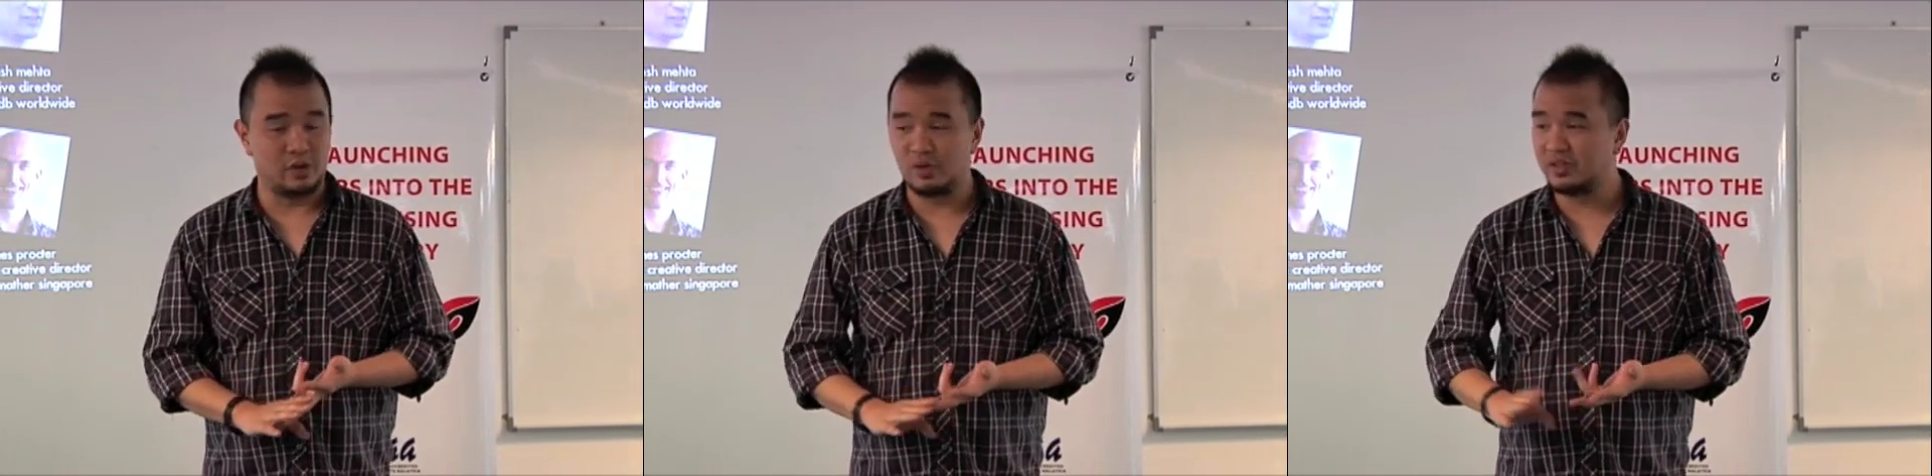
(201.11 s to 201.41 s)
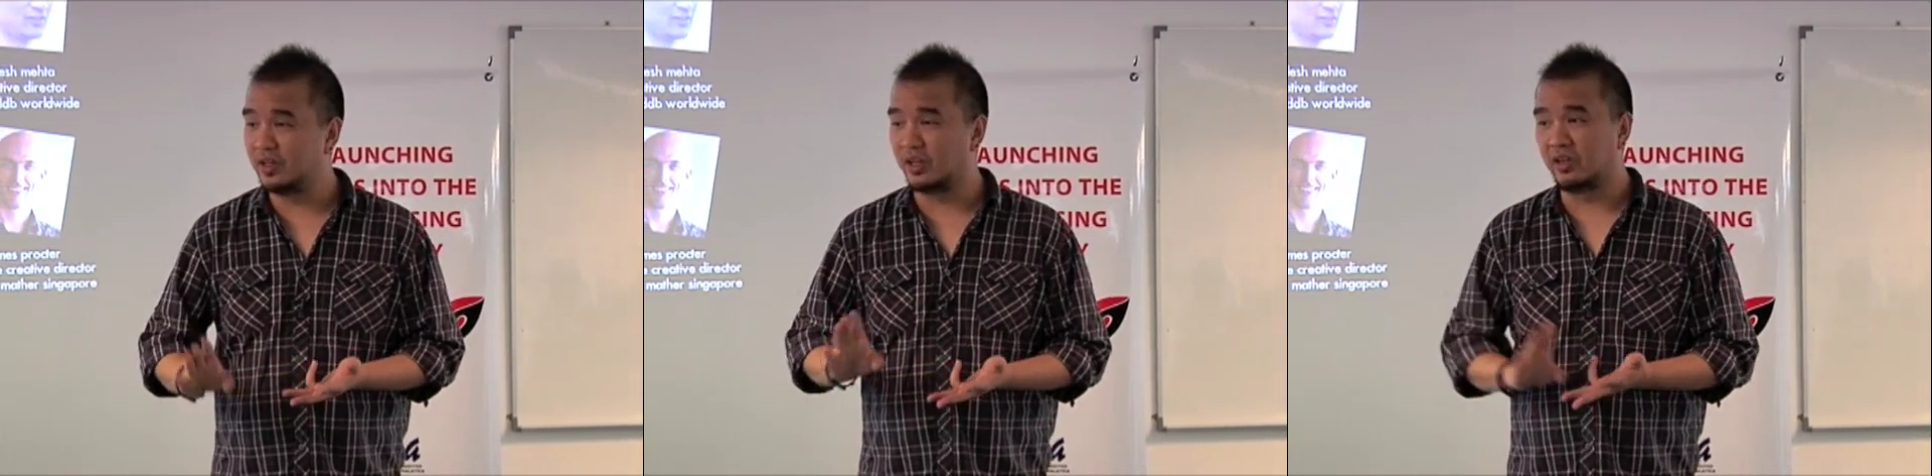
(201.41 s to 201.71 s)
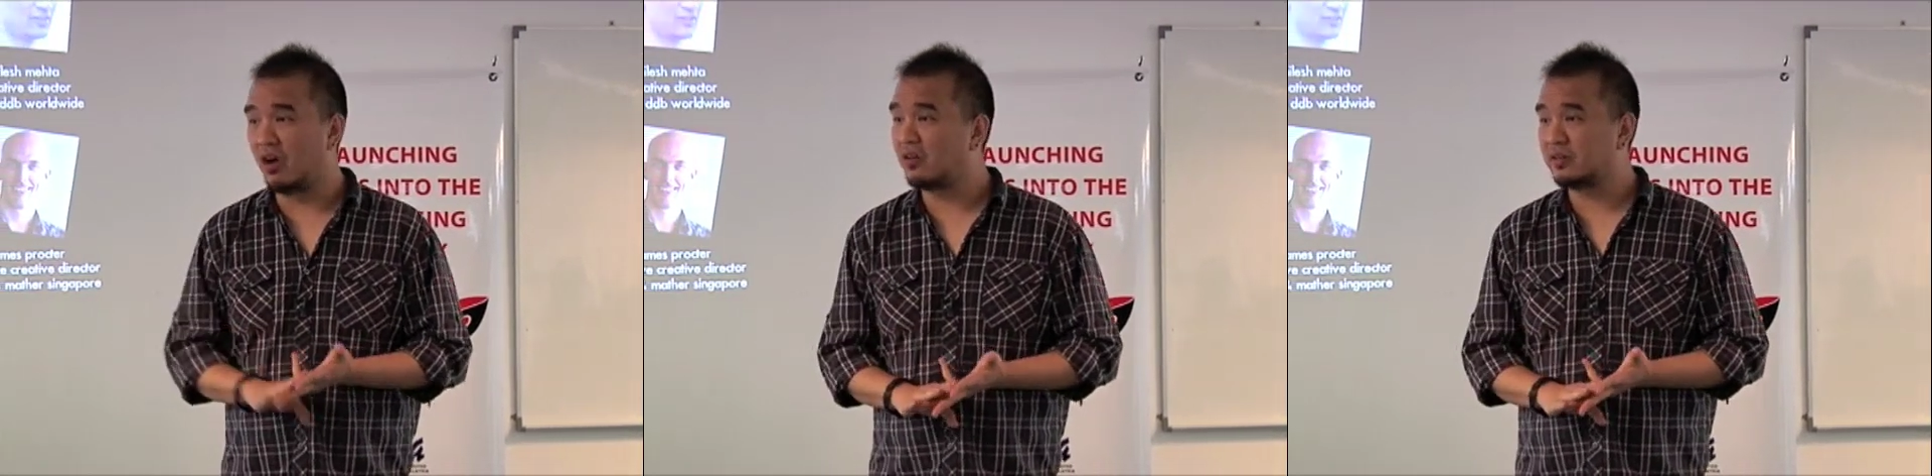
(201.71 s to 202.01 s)
you won't see
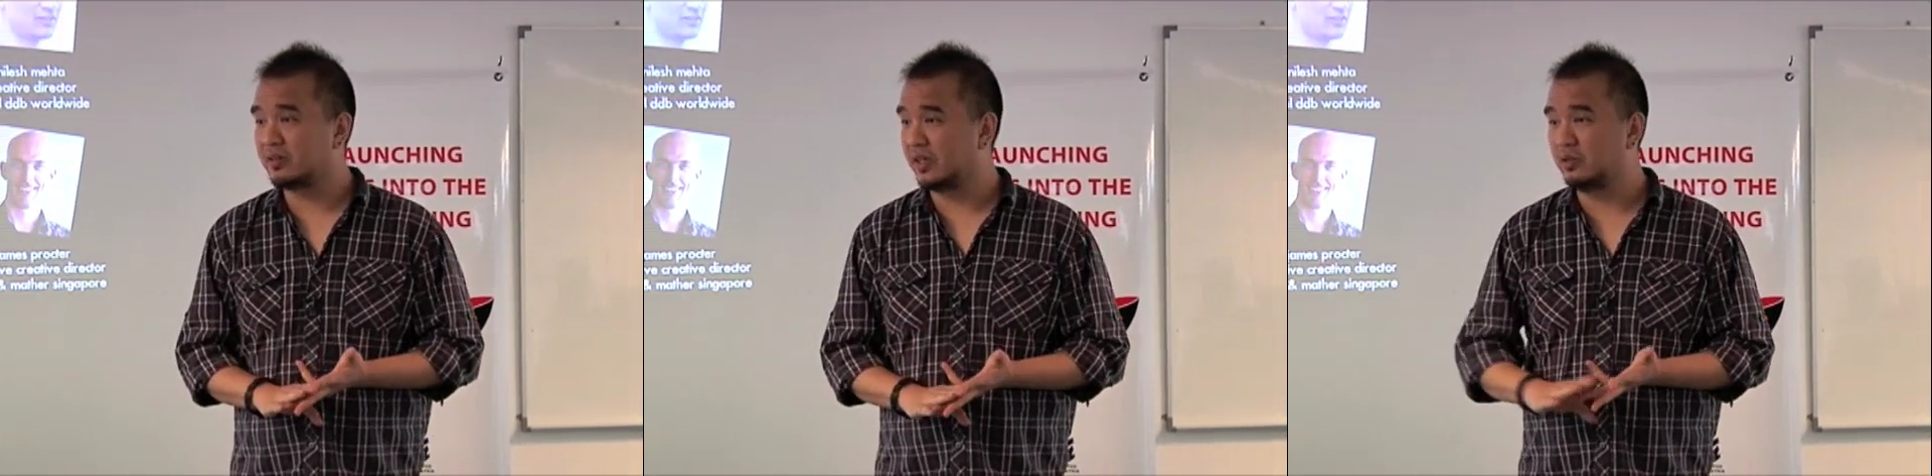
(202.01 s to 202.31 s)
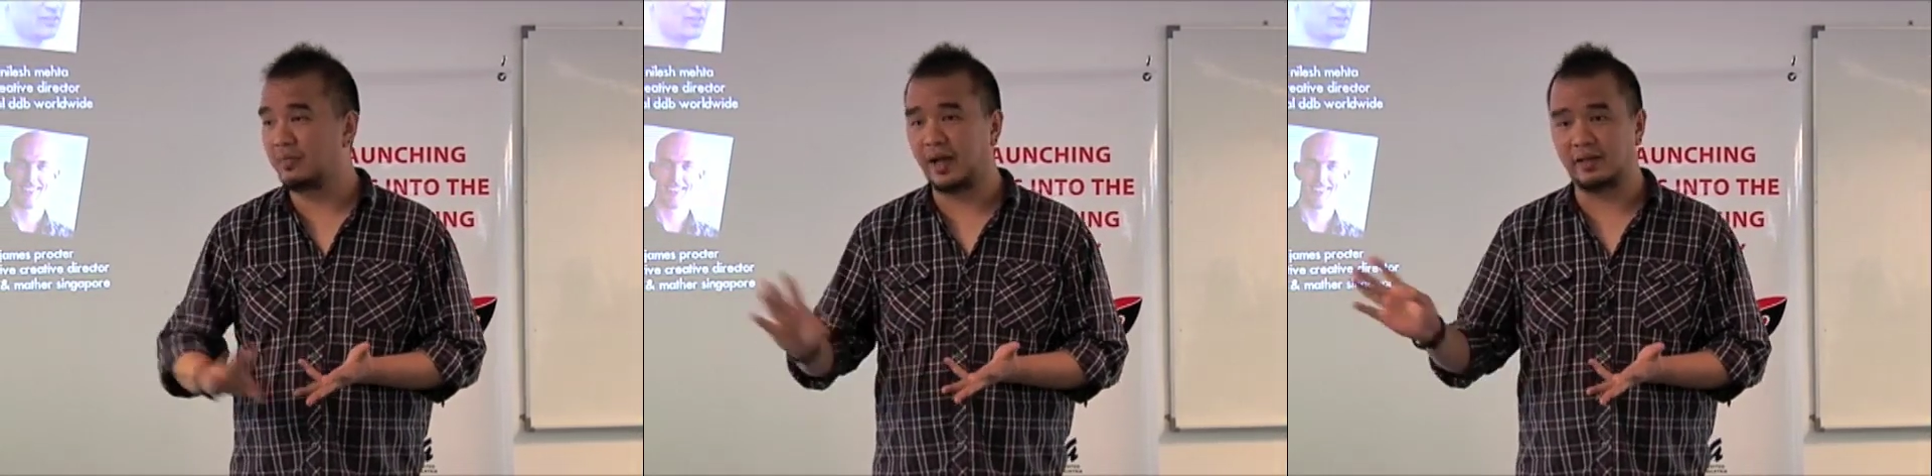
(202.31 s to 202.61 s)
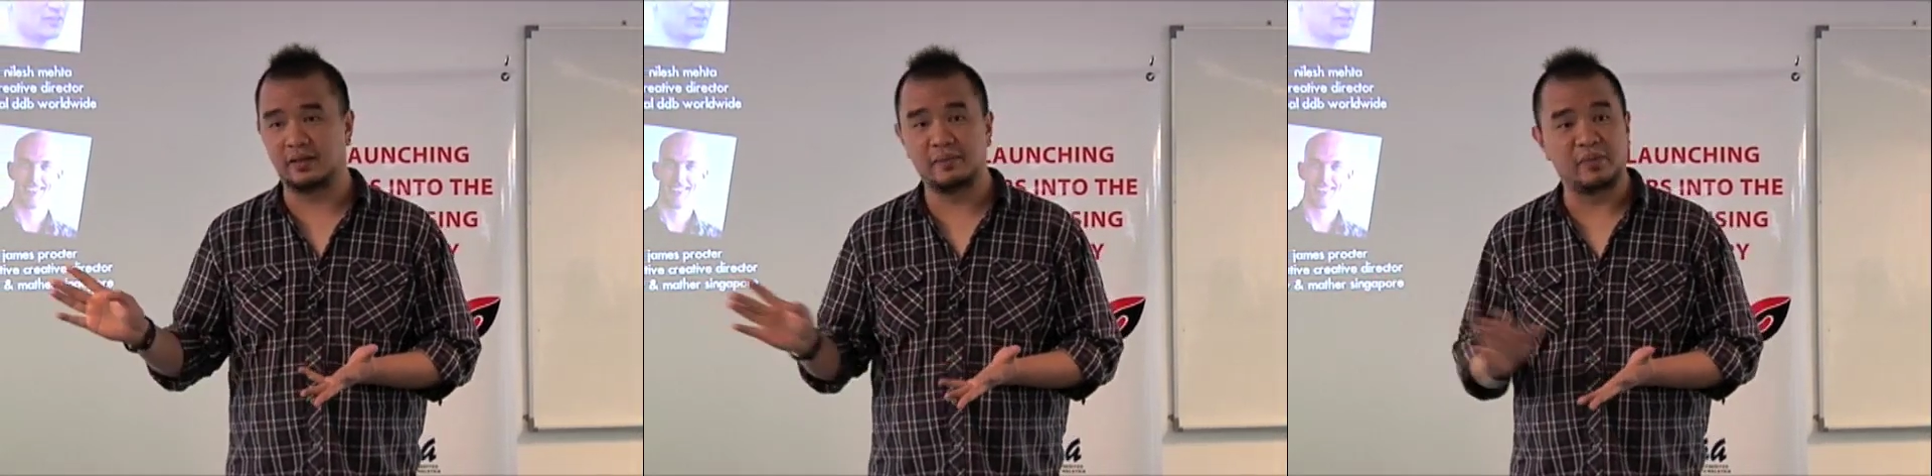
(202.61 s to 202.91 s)
your dogs, say
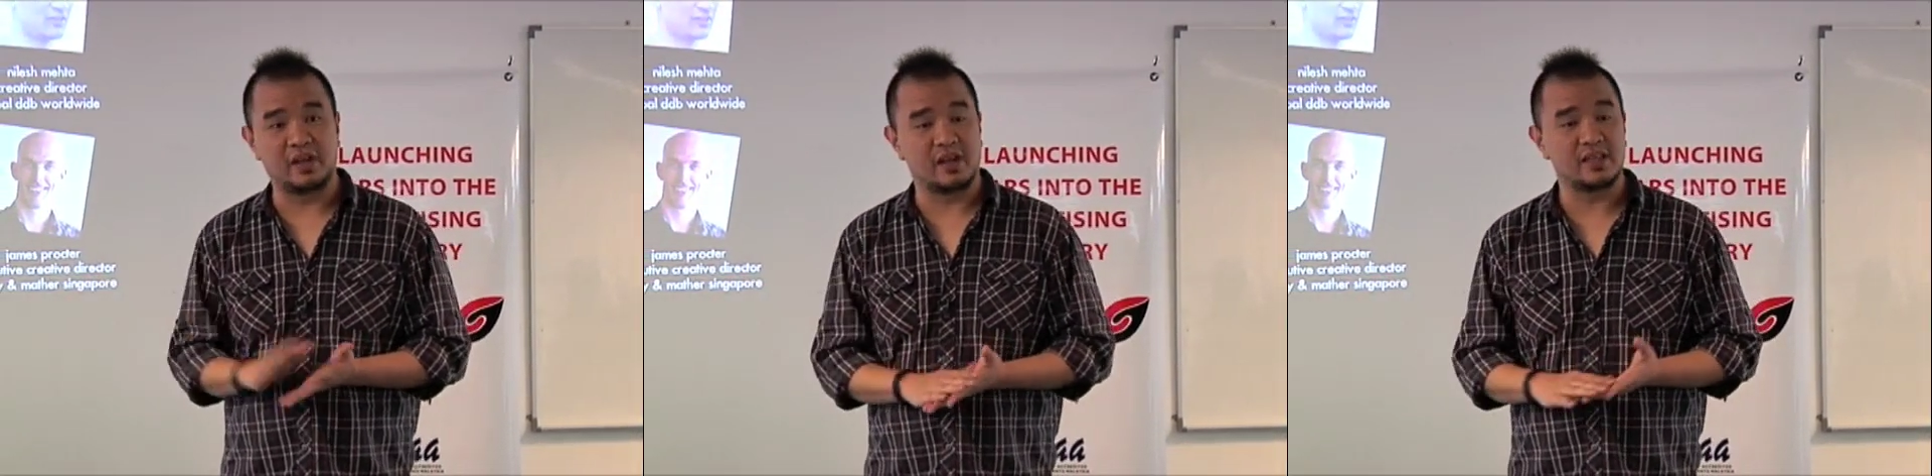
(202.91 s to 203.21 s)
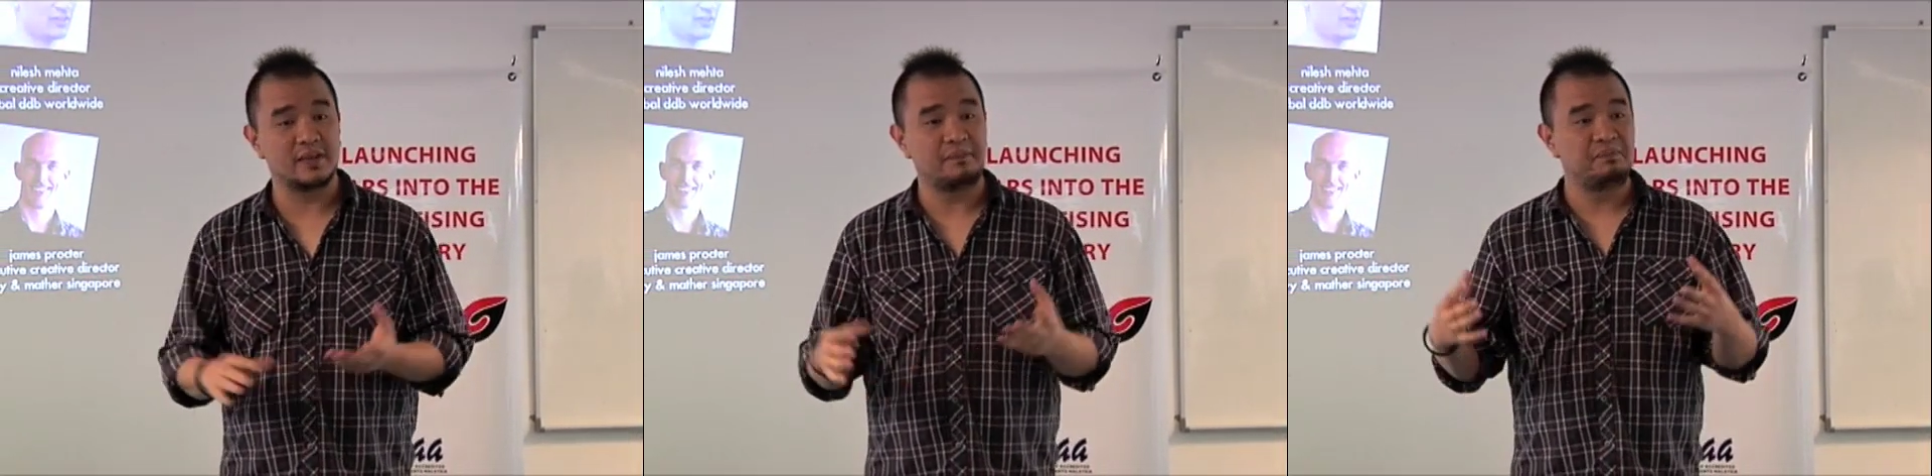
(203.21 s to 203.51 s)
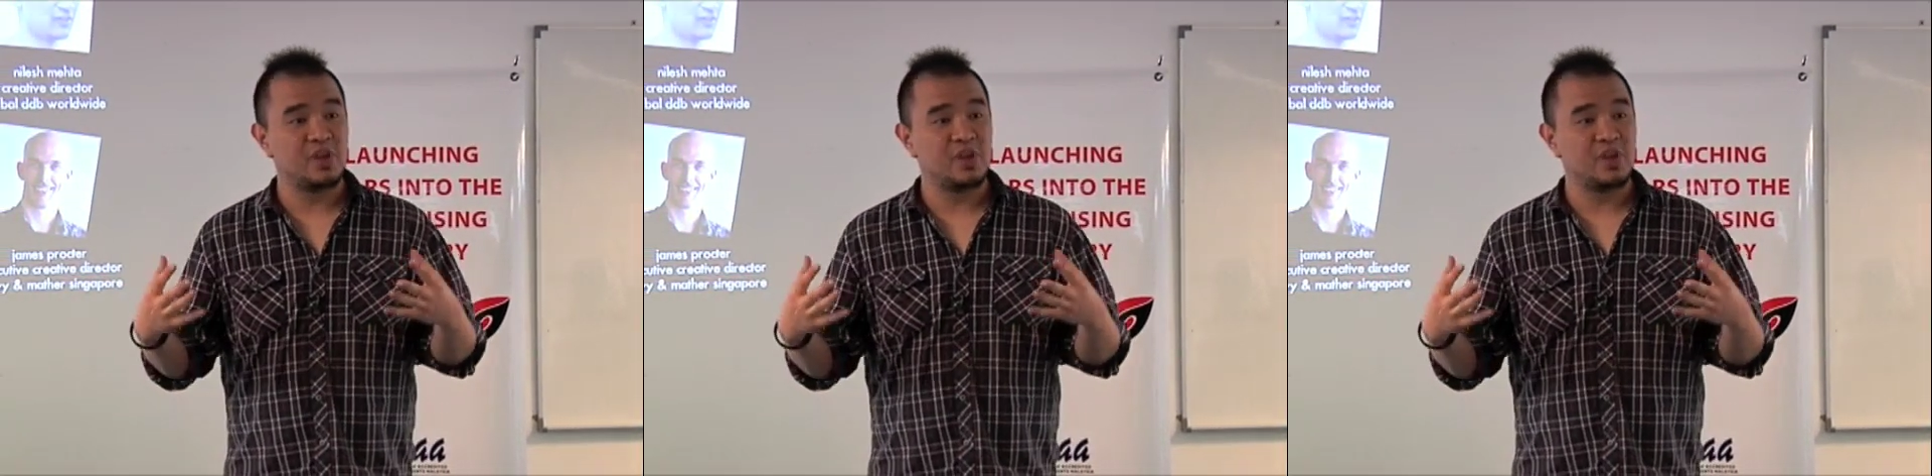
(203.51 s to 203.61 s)
goodbye to them because